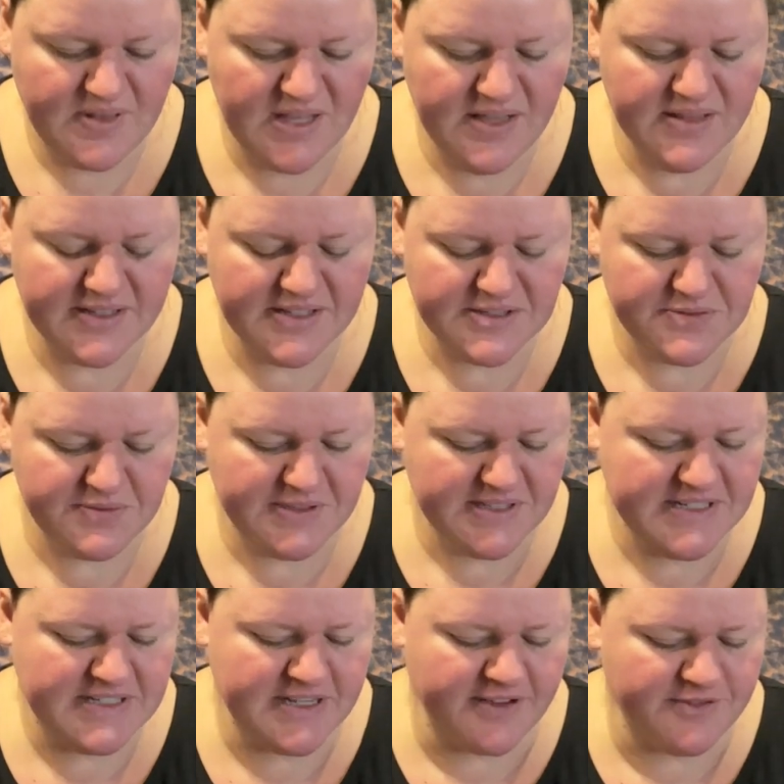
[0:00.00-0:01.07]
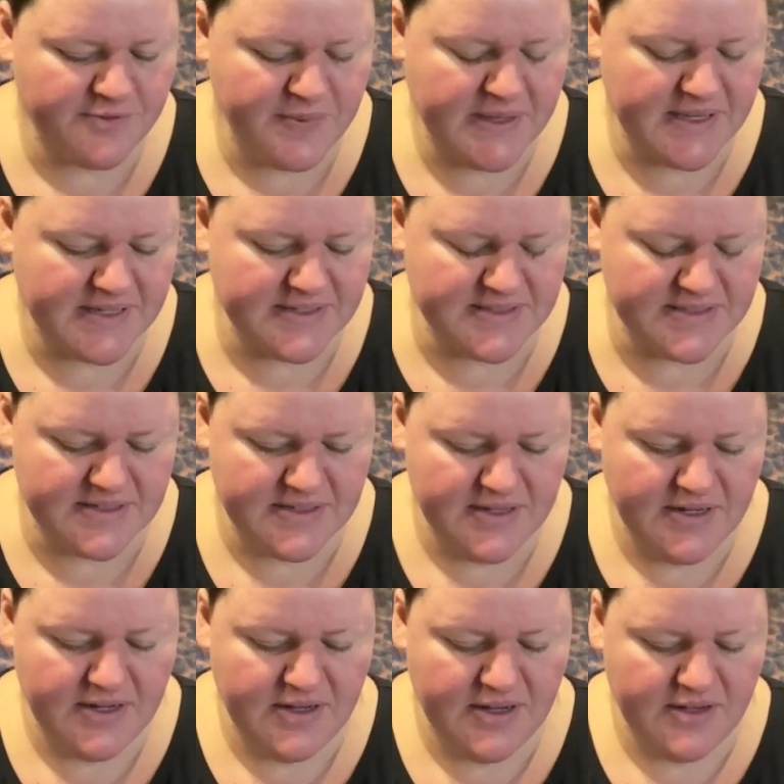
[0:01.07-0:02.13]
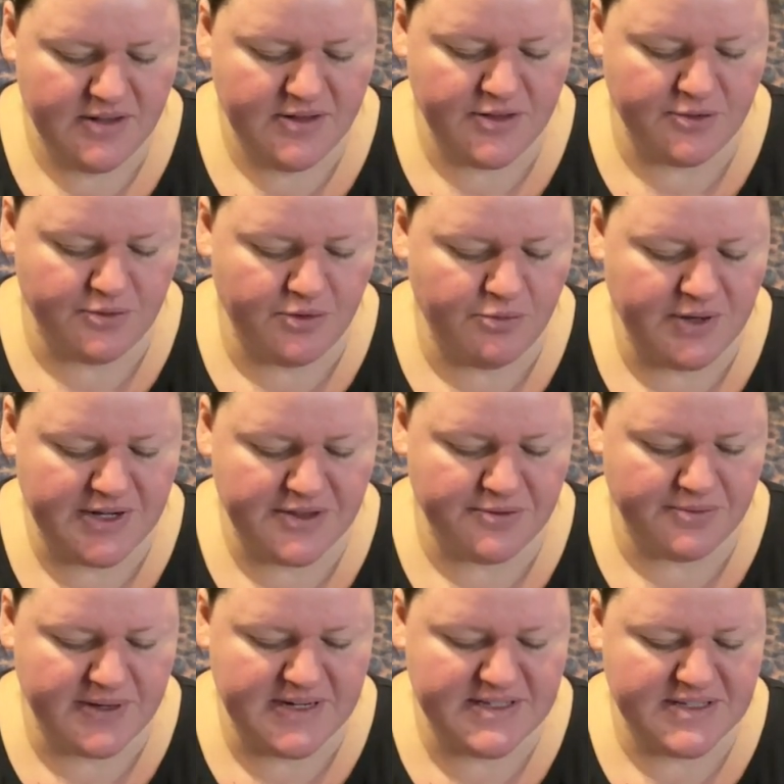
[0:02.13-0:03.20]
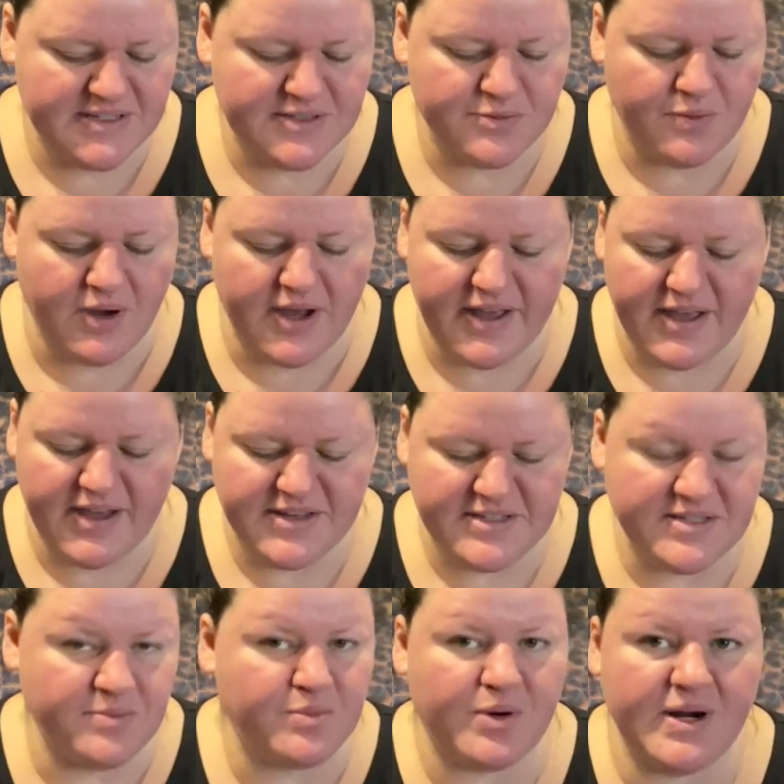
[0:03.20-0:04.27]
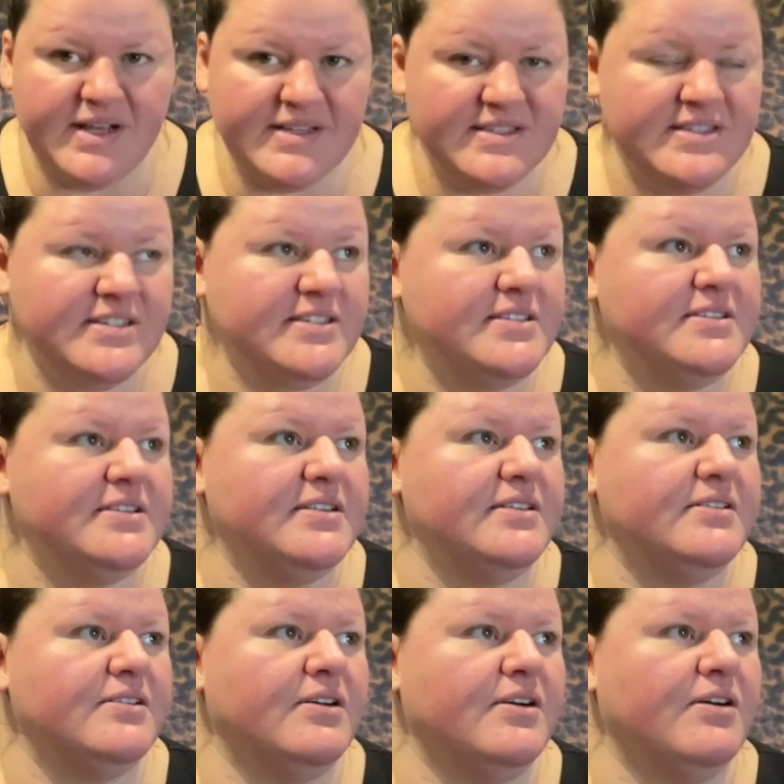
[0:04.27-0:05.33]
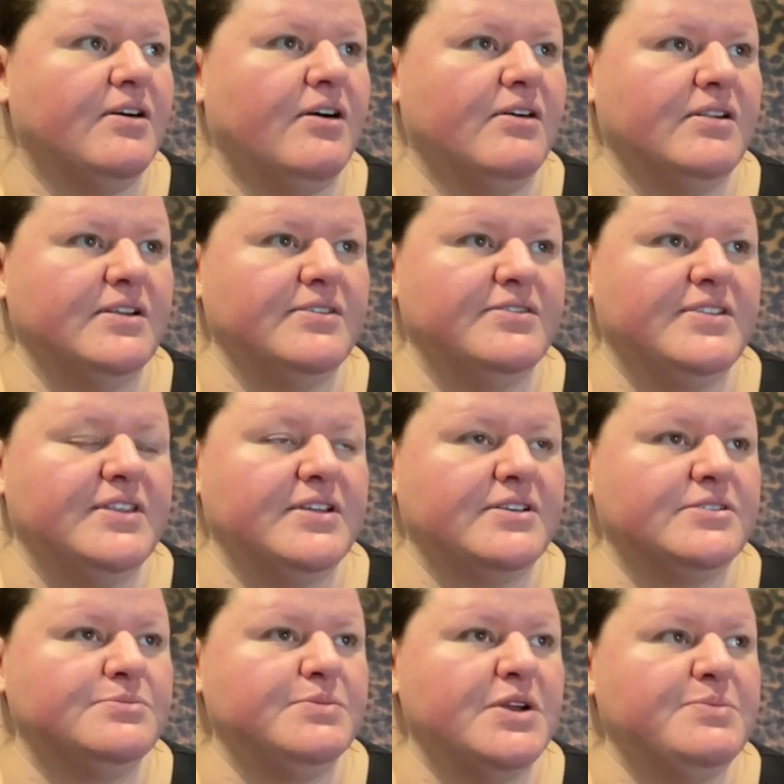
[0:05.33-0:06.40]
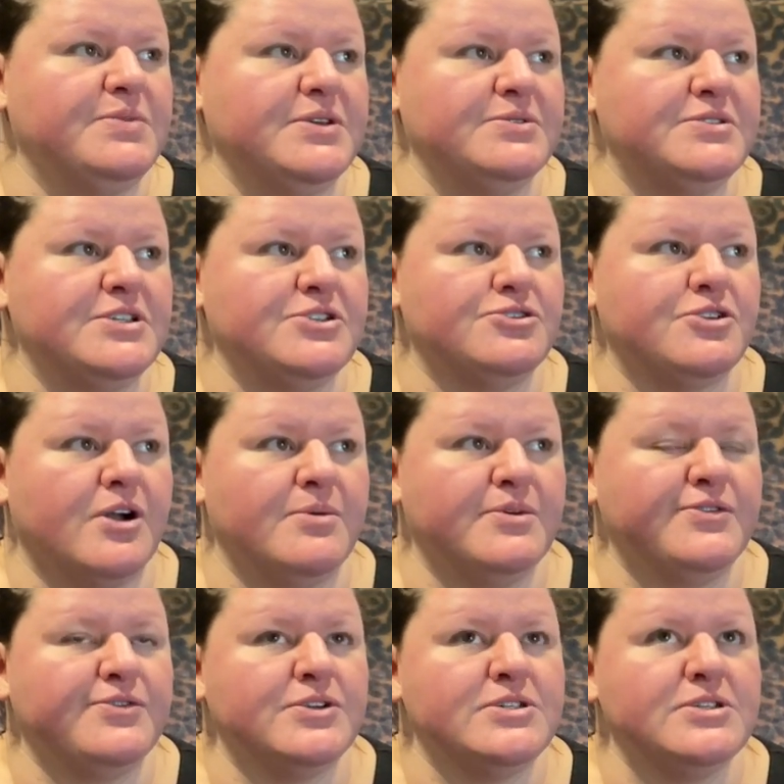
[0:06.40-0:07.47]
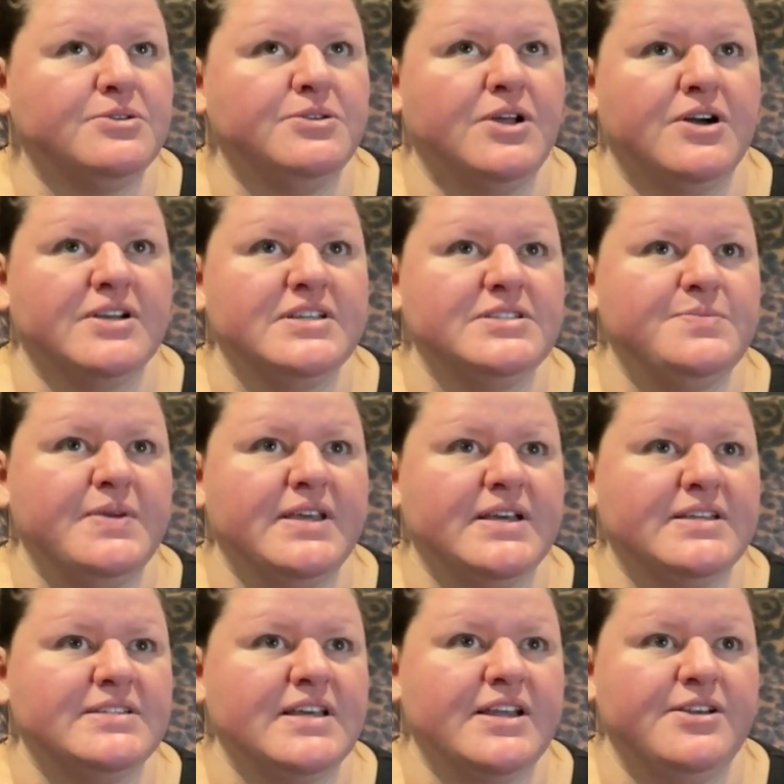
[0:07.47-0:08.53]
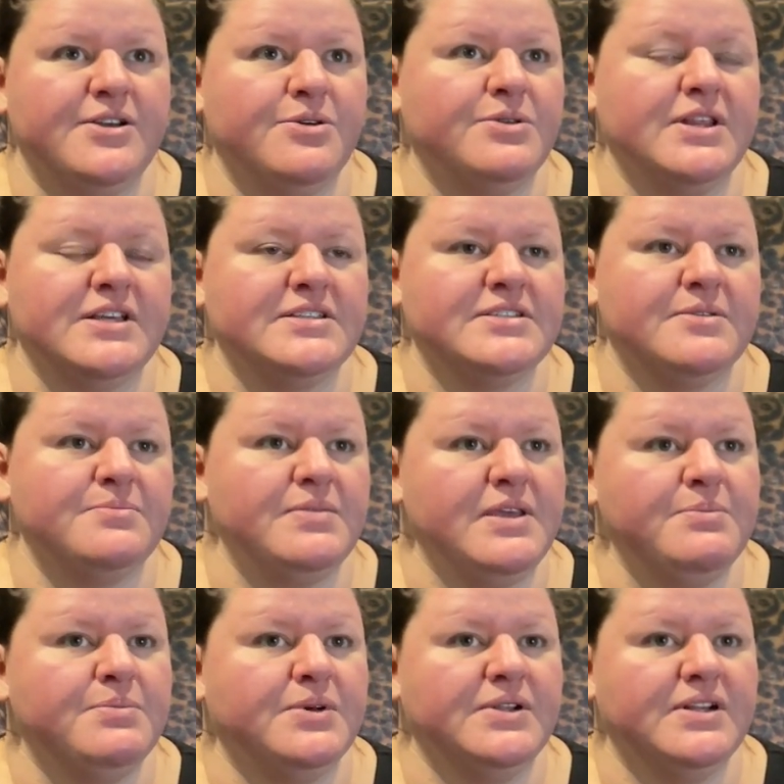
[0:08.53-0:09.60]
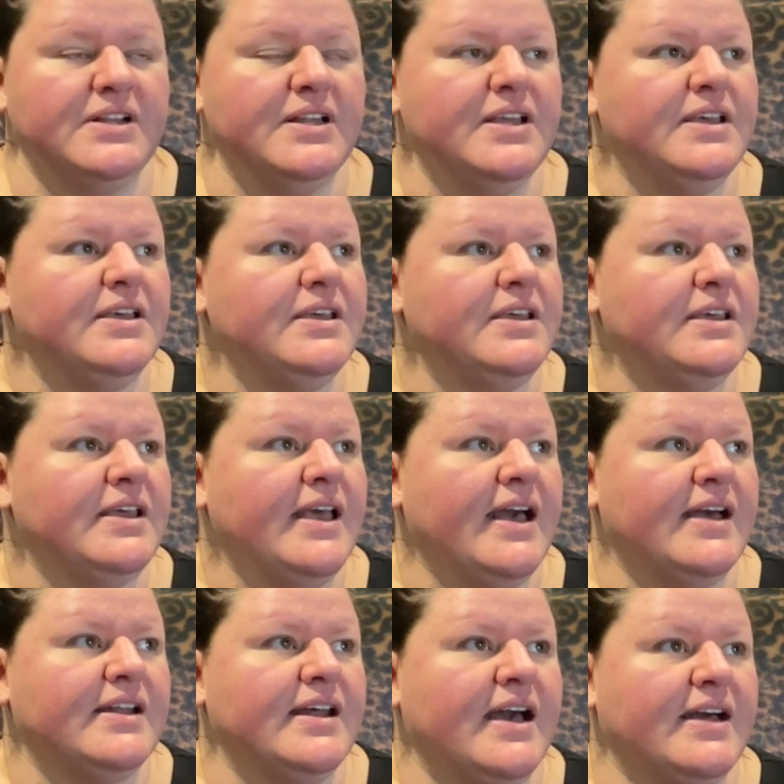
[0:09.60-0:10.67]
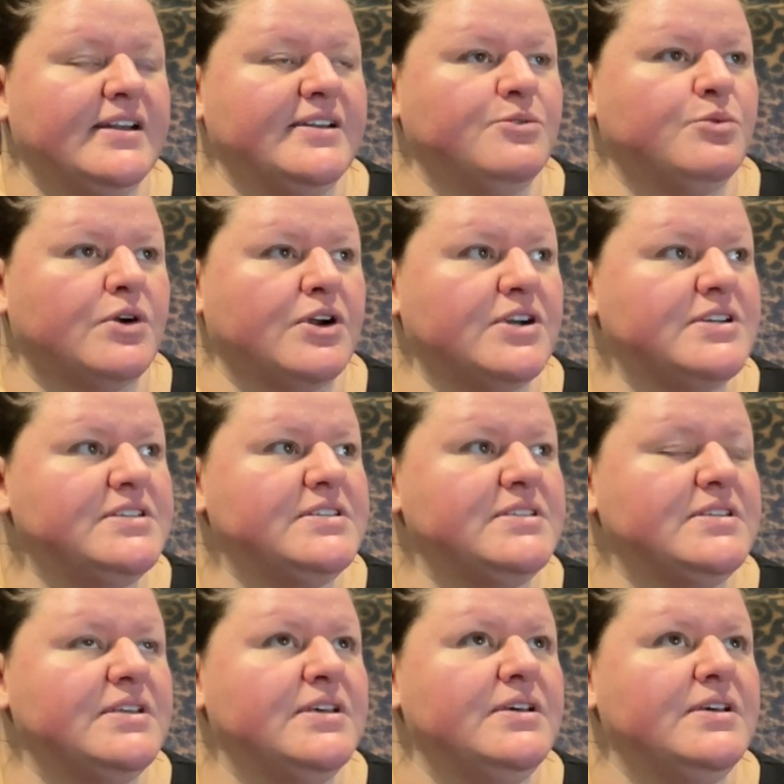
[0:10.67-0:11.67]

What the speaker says: like, it's really tough, because the one of the reasons why I suppressed all of the abuse and trauma for so long is because I know that some people had it worse.